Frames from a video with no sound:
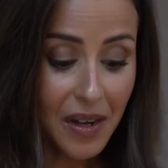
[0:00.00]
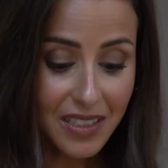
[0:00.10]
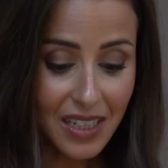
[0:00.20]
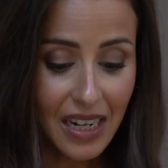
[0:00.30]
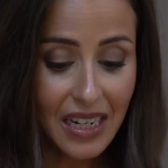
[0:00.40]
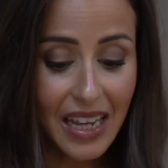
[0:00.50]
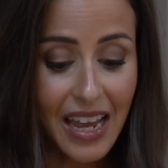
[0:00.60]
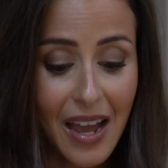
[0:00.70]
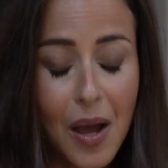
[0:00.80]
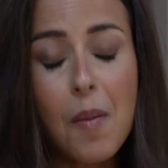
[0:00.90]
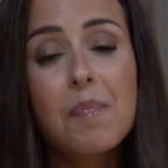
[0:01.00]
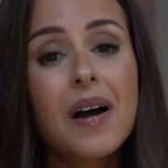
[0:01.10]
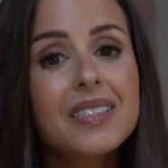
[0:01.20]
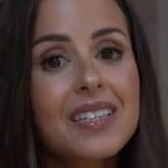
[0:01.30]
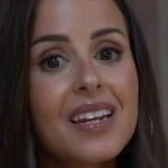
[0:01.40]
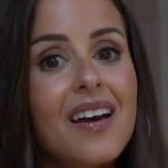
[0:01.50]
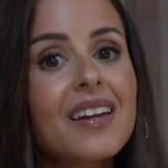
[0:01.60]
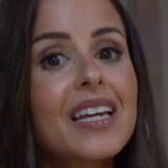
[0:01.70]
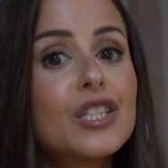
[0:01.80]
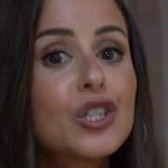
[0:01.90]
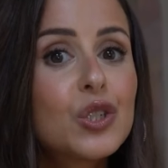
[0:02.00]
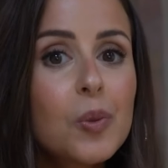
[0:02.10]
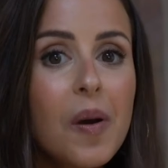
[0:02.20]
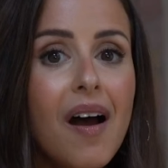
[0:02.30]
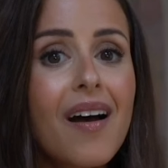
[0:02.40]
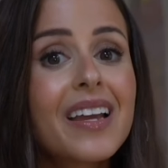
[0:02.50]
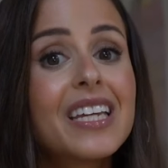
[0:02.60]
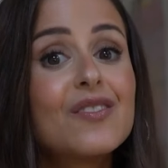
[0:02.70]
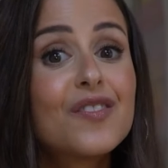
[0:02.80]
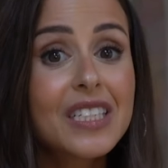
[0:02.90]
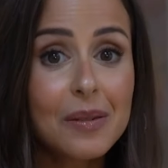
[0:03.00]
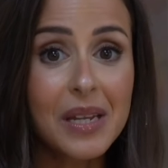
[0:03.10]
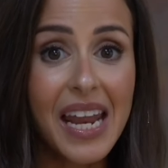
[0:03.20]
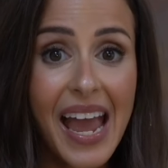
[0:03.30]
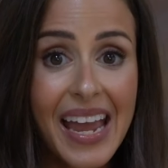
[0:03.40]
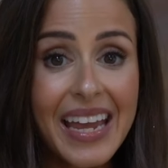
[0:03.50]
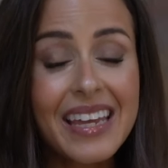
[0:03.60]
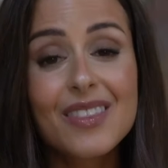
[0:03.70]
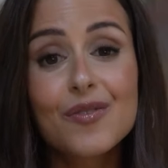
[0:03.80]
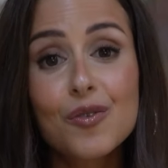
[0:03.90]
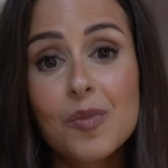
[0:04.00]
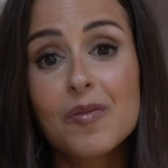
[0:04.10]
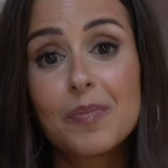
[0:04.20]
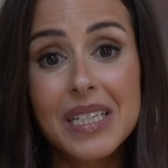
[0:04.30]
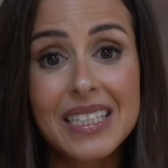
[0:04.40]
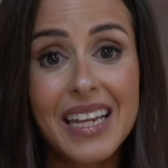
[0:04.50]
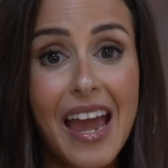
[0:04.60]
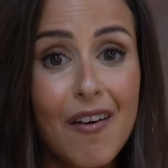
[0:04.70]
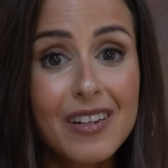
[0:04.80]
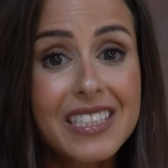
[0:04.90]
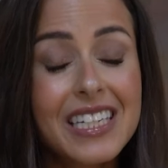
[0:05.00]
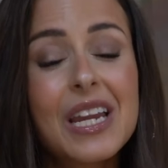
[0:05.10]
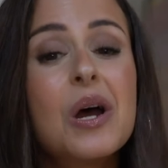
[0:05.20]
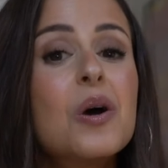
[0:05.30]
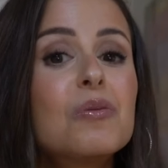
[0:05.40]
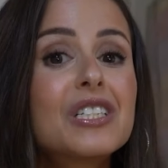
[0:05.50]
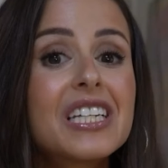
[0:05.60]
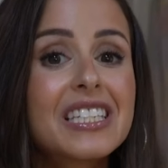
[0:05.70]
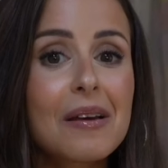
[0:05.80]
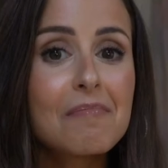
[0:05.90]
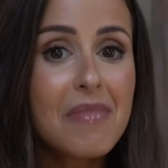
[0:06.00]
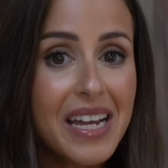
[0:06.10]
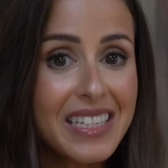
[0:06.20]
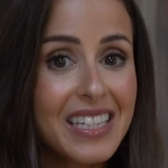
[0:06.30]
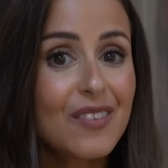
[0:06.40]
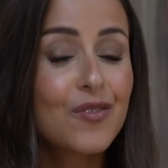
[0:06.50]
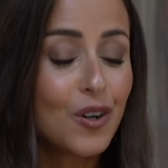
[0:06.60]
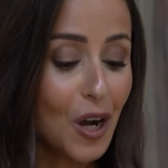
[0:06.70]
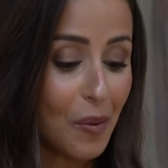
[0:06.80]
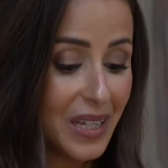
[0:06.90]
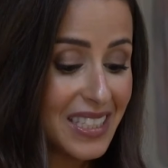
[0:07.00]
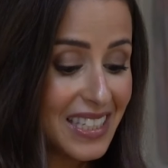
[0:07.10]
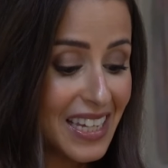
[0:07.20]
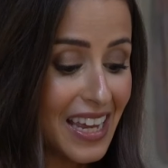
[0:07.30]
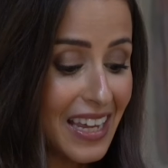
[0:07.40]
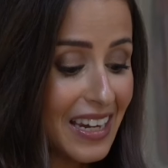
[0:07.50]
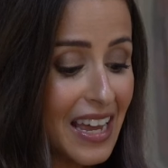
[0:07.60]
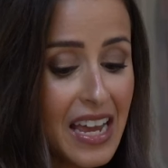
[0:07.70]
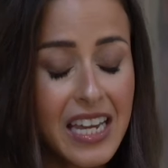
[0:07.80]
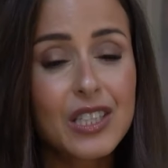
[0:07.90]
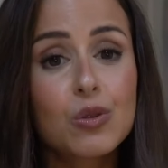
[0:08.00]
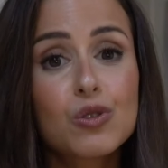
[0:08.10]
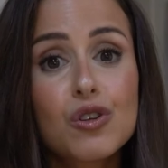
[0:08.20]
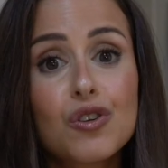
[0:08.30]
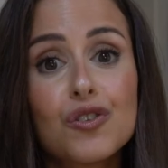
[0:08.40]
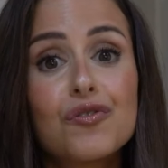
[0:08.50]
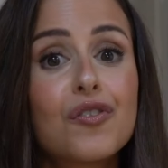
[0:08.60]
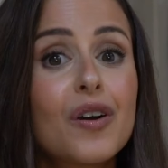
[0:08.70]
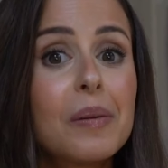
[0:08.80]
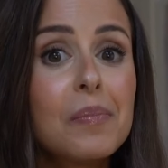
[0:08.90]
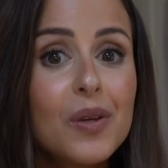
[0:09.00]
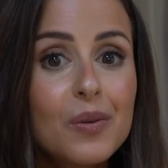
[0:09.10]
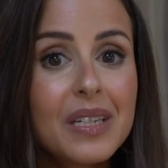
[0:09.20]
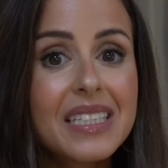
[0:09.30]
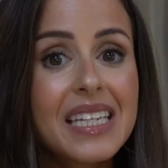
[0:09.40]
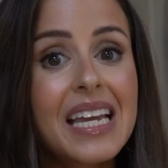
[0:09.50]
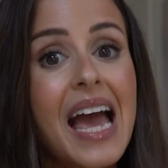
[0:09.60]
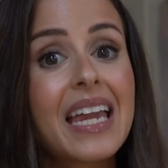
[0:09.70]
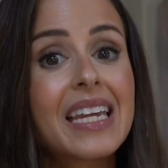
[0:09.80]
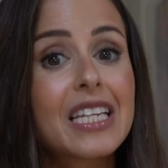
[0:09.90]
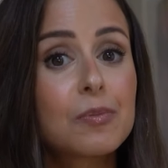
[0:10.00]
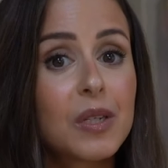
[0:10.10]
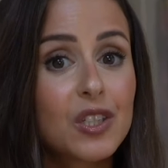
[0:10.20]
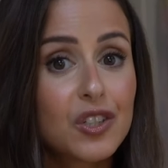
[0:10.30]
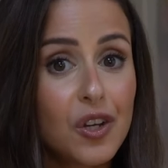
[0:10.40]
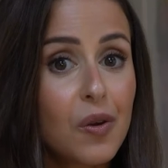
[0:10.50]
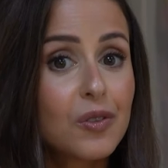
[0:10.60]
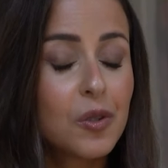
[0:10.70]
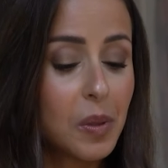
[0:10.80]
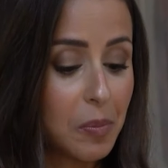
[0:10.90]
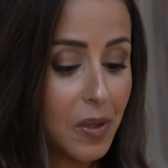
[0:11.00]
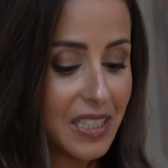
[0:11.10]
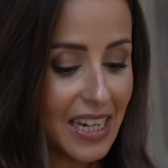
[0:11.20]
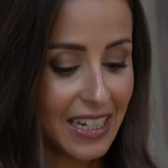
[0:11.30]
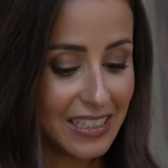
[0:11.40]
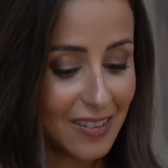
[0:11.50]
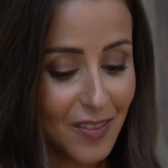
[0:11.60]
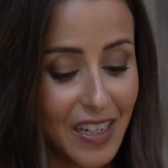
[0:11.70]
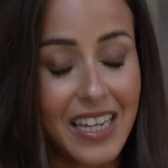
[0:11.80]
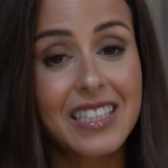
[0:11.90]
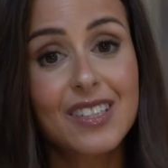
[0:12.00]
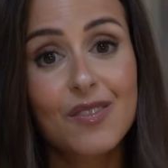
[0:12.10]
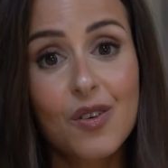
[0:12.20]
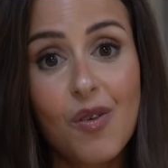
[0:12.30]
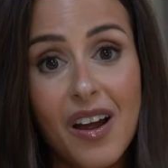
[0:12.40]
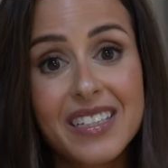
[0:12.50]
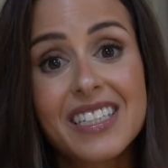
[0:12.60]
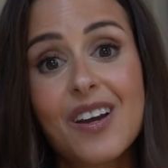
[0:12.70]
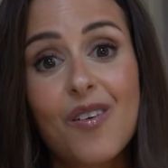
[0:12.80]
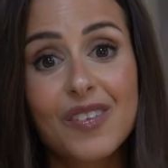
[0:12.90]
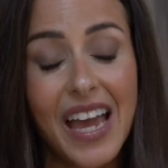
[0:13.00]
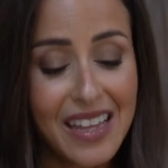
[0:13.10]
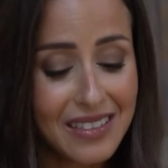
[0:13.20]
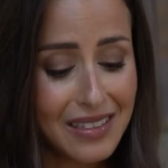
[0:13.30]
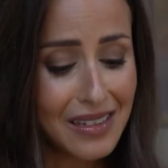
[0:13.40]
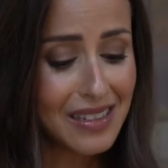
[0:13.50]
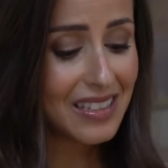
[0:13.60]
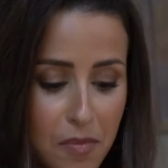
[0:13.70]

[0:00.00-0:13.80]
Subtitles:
butternut here. Butternut is super high in vitamin A in the form of beta carotene, which is amazing for glowing skin. It's also good for immunity and has been shown to be protective against a variety of cancers.